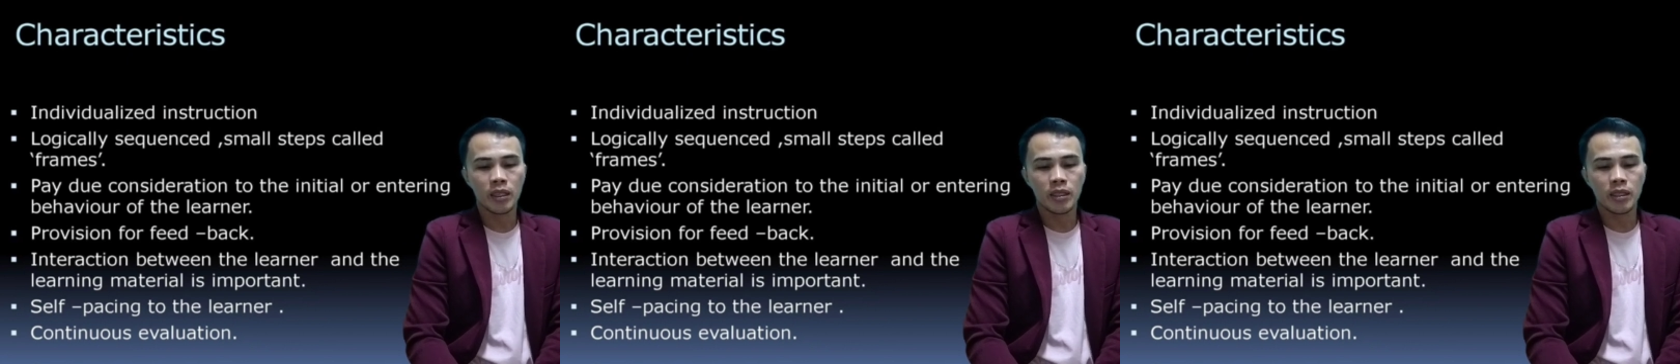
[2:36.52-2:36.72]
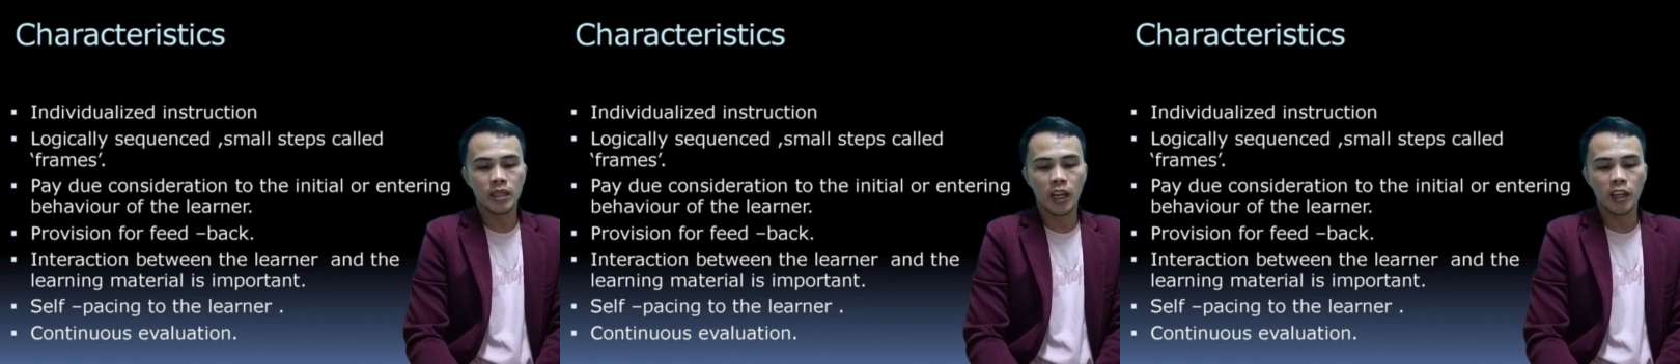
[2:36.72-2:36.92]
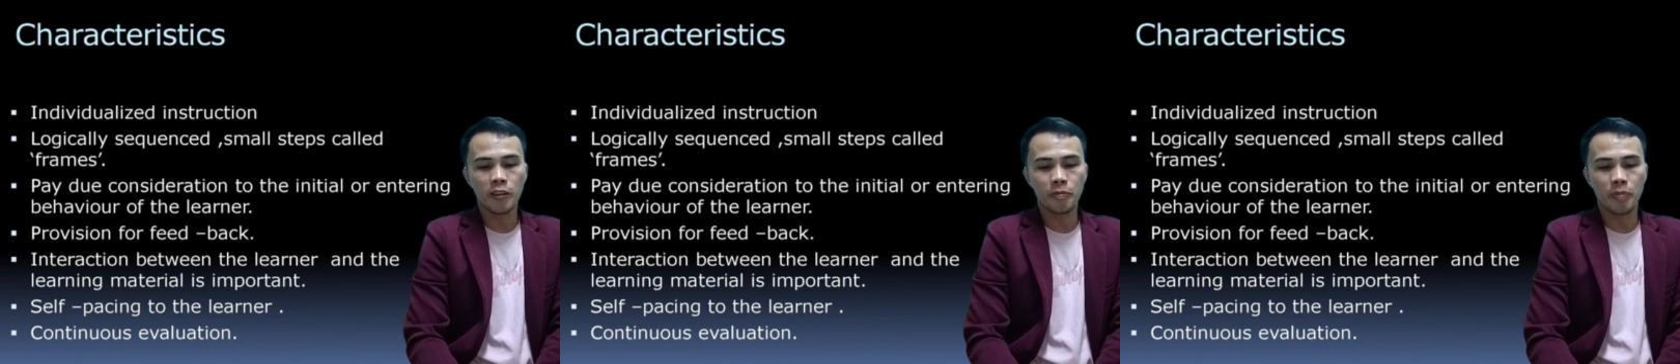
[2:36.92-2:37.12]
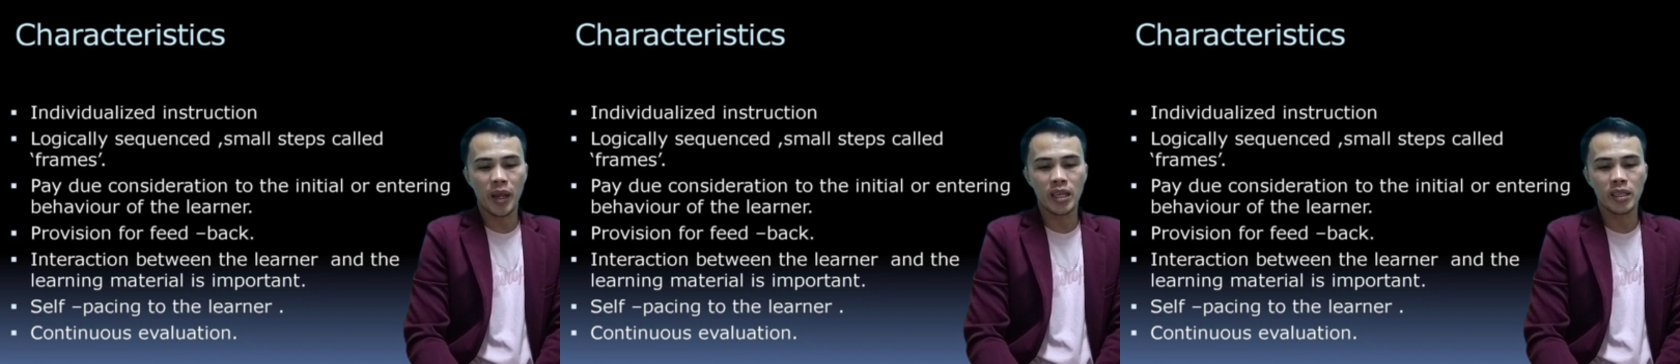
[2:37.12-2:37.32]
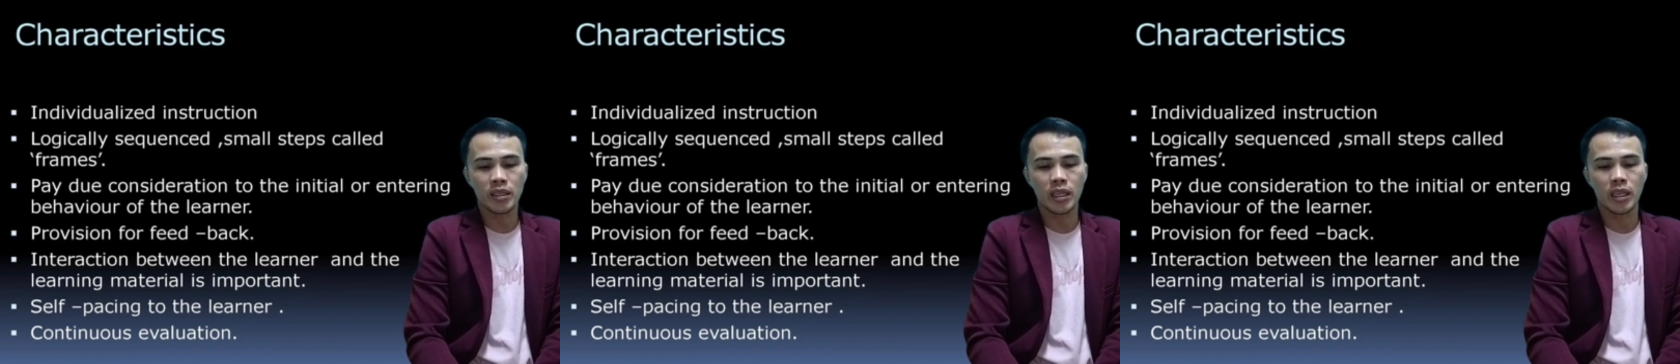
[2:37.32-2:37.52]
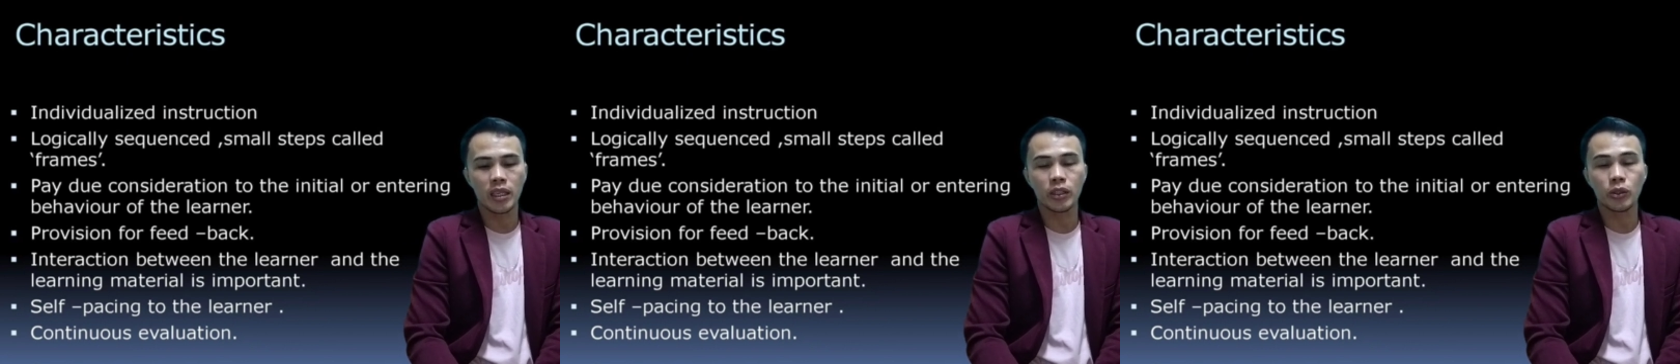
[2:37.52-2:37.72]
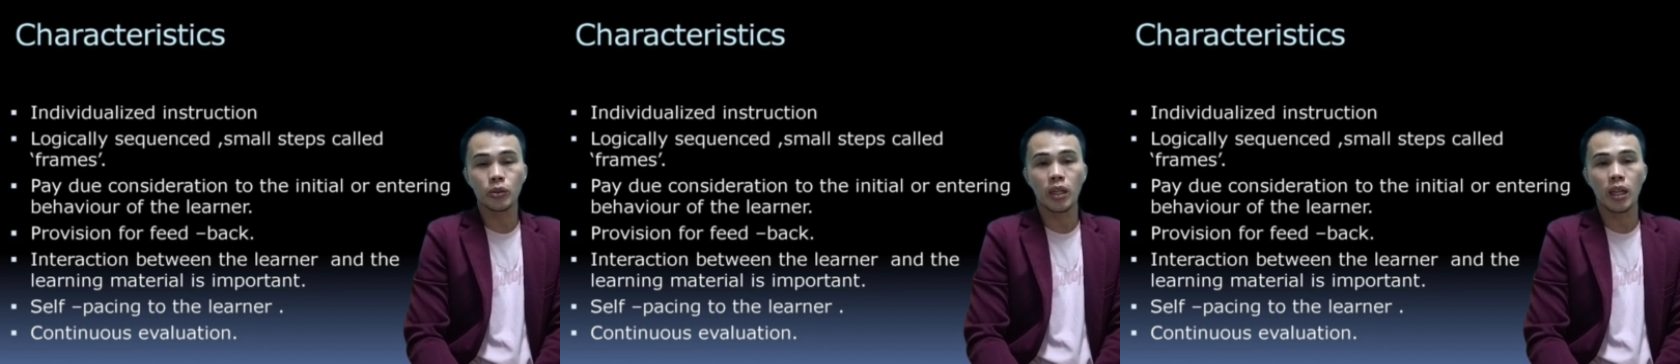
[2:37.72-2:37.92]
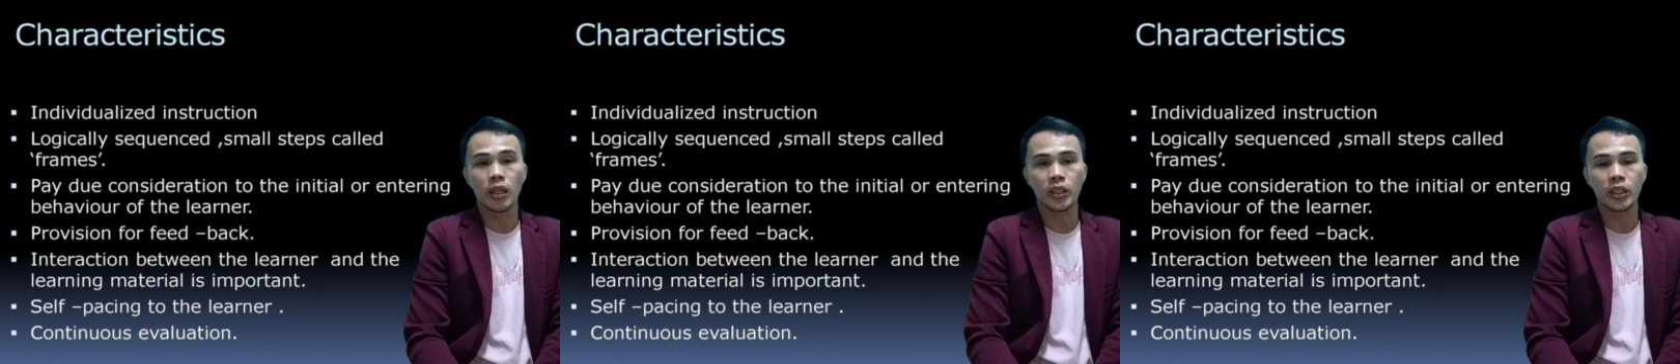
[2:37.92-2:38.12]
Self-pacing to
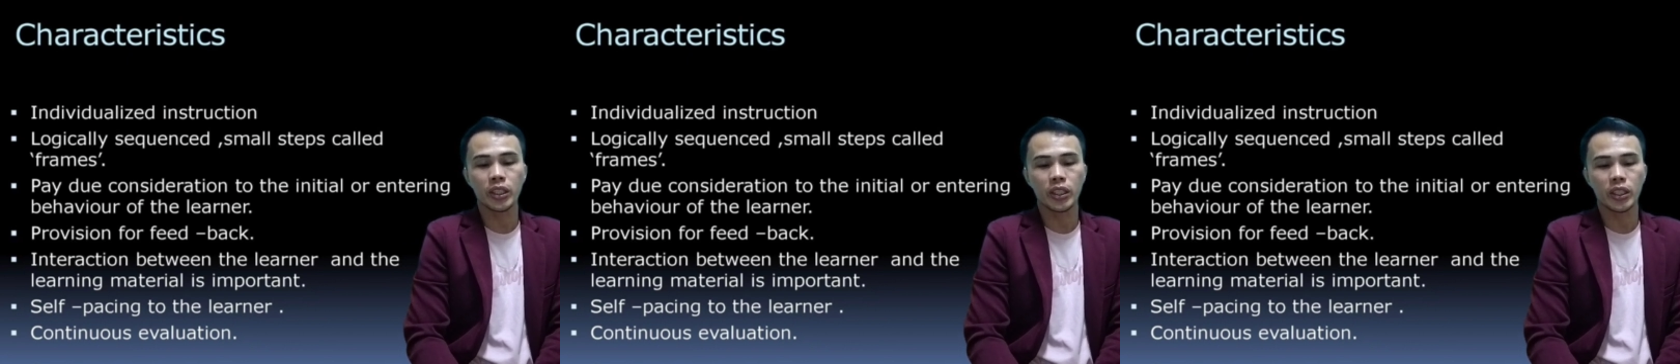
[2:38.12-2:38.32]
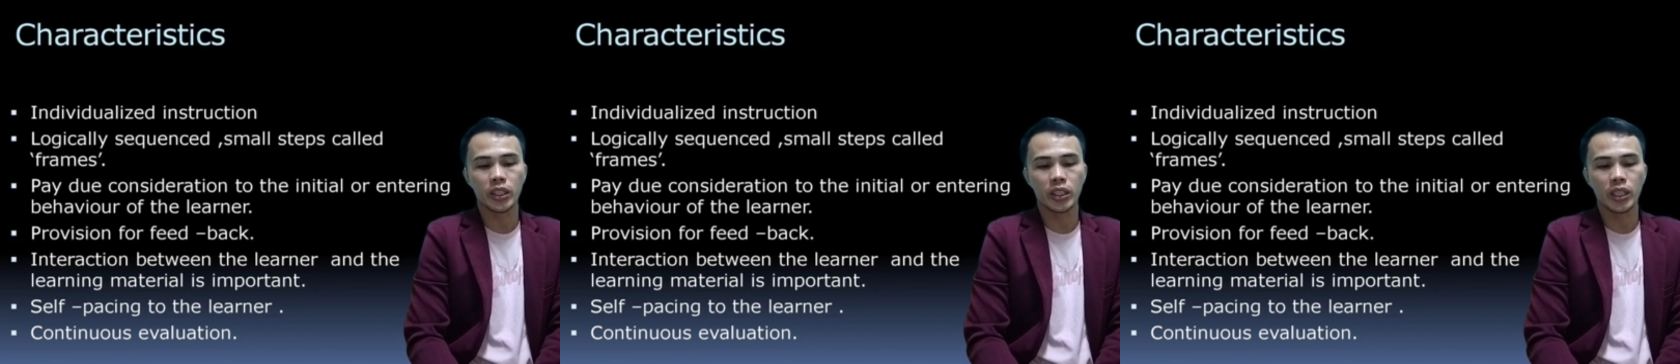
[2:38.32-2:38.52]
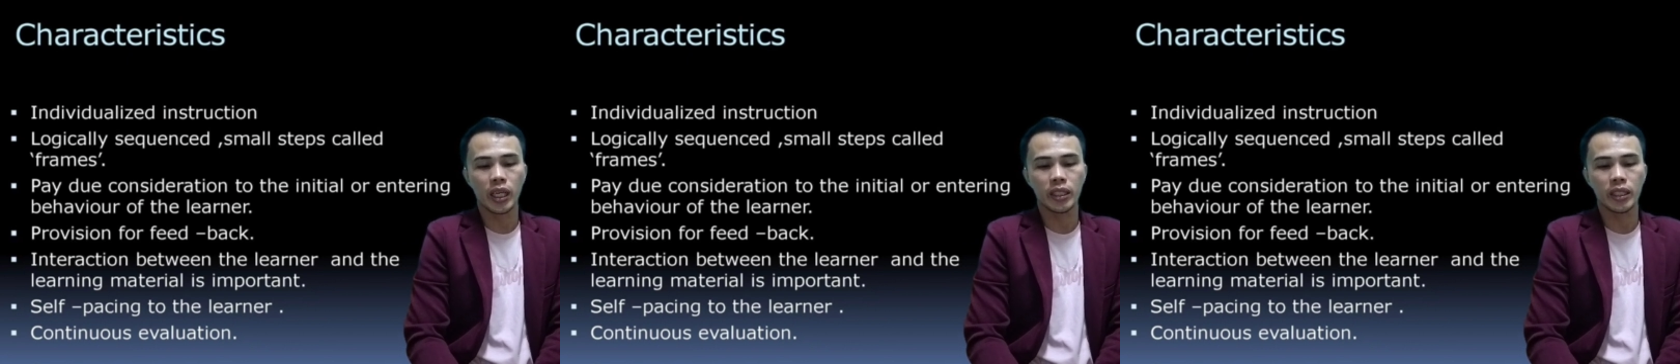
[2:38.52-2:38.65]
the learner.